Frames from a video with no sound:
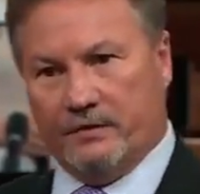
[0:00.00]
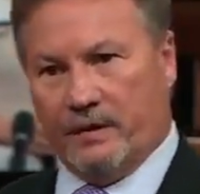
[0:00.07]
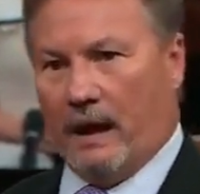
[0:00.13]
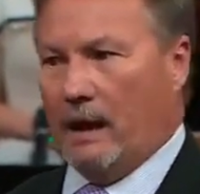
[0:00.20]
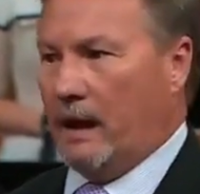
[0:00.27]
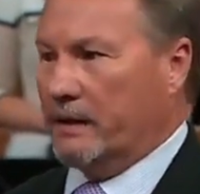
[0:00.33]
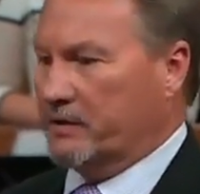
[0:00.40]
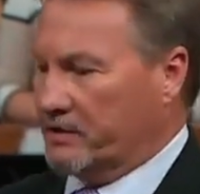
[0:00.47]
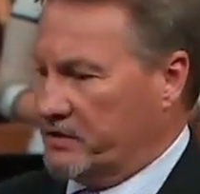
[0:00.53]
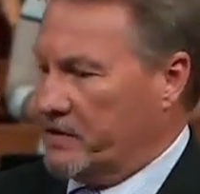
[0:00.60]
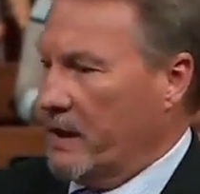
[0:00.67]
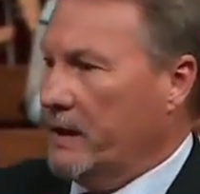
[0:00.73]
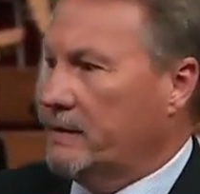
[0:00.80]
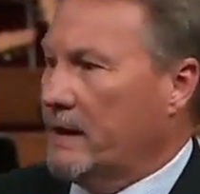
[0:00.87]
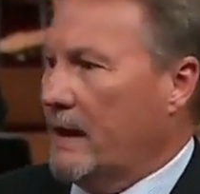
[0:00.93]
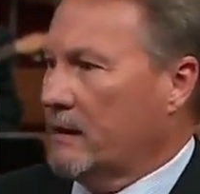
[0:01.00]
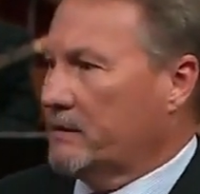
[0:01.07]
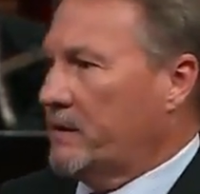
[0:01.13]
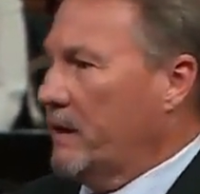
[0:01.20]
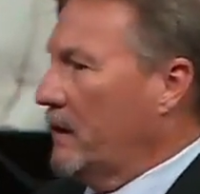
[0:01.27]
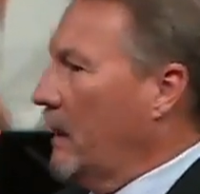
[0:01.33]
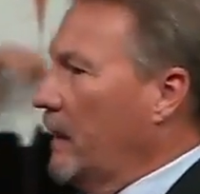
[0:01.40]
I like to stay
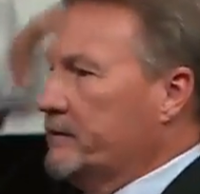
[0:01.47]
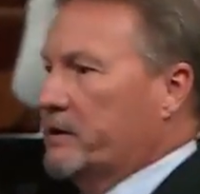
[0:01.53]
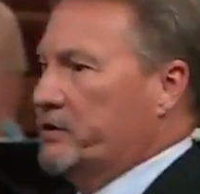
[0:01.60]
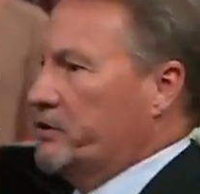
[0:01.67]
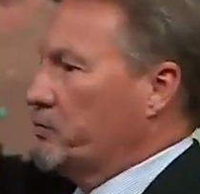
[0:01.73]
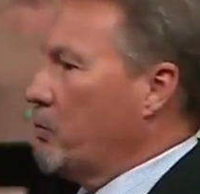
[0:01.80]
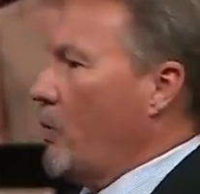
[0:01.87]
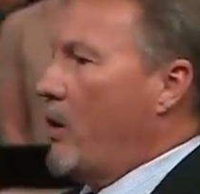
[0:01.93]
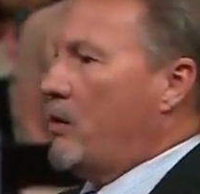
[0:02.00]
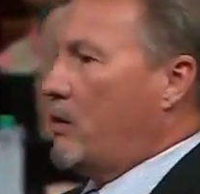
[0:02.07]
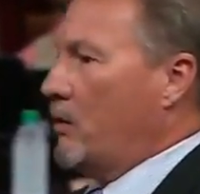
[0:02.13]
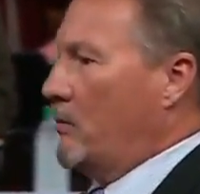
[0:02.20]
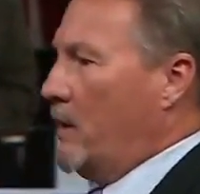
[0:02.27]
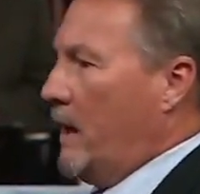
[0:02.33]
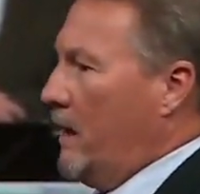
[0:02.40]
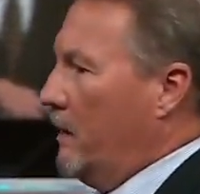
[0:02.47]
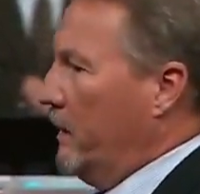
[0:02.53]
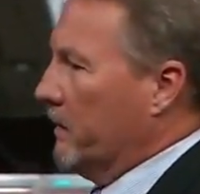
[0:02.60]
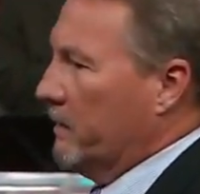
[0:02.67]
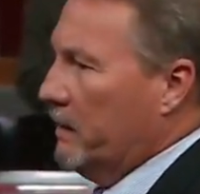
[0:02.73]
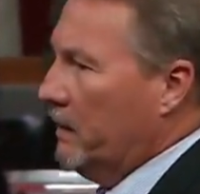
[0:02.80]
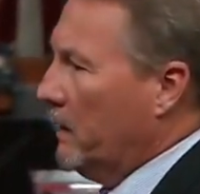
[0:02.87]
downtown. I like to just walk around, and
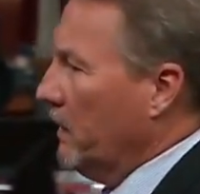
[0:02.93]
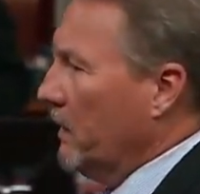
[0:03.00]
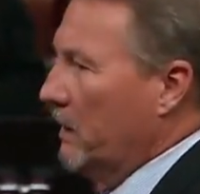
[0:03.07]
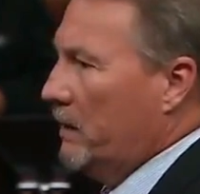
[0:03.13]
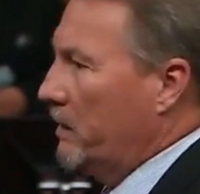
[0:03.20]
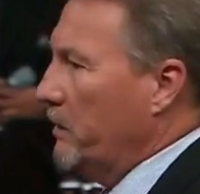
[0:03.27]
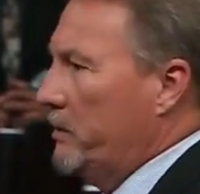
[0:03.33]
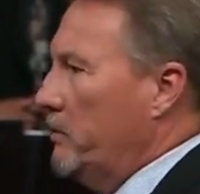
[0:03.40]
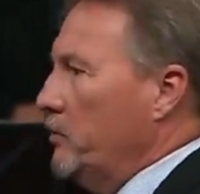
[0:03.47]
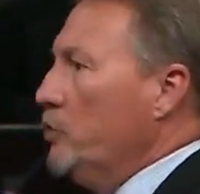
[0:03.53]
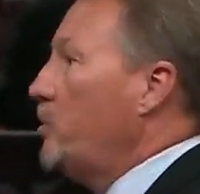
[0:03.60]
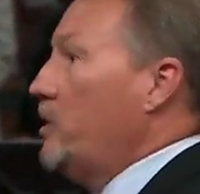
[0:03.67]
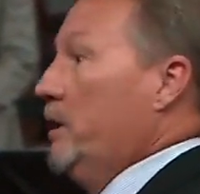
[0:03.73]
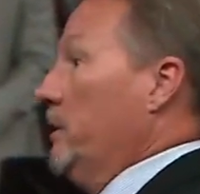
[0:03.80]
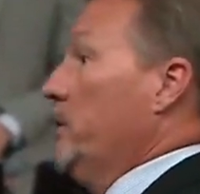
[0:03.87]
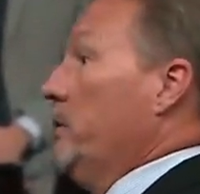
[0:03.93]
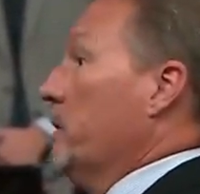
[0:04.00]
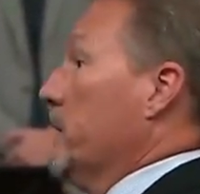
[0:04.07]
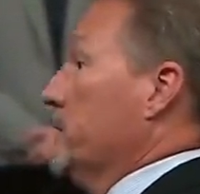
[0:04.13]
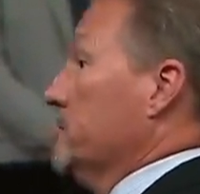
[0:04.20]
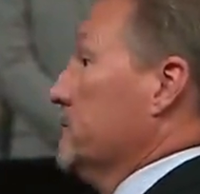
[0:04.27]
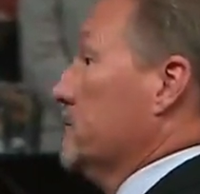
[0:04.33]
you couldn't do
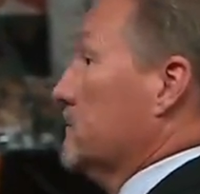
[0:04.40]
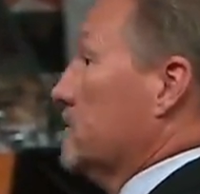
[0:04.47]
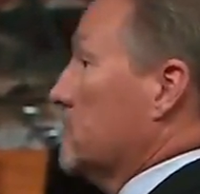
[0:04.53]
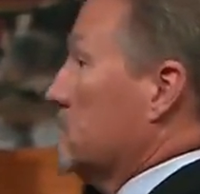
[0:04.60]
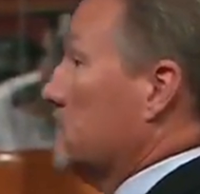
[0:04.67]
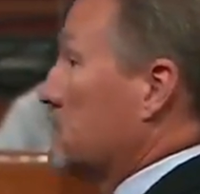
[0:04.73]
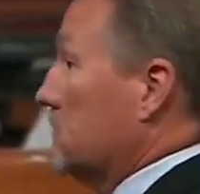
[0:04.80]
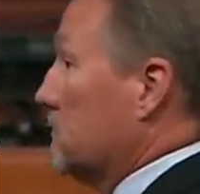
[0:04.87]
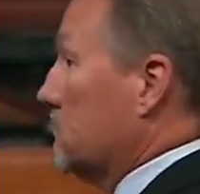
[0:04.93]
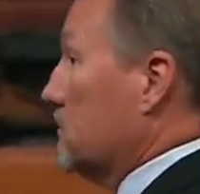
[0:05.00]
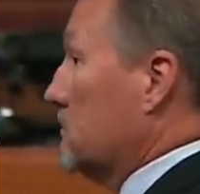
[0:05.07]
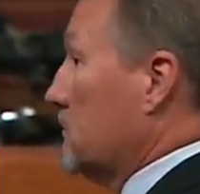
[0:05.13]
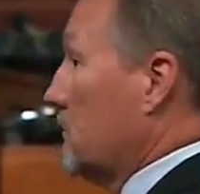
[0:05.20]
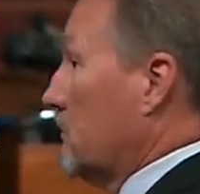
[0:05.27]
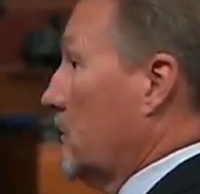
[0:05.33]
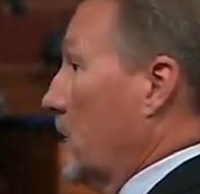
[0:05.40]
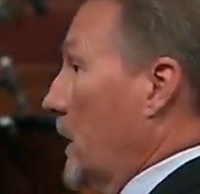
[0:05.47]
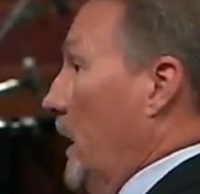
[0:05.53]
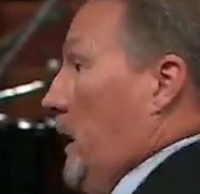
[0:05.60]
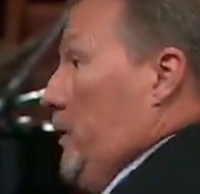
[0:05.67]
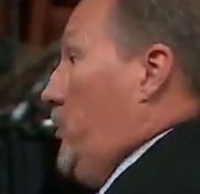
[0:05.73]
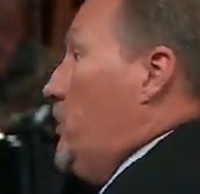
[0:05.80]
it.
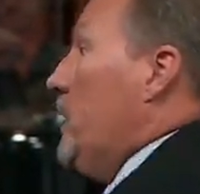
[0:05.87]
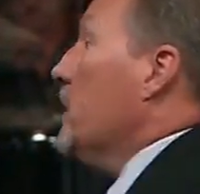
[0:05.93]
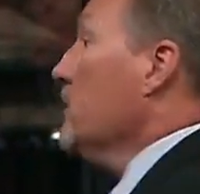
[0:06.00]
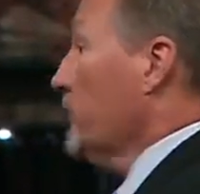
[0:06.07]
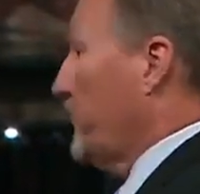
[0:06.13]
You didn't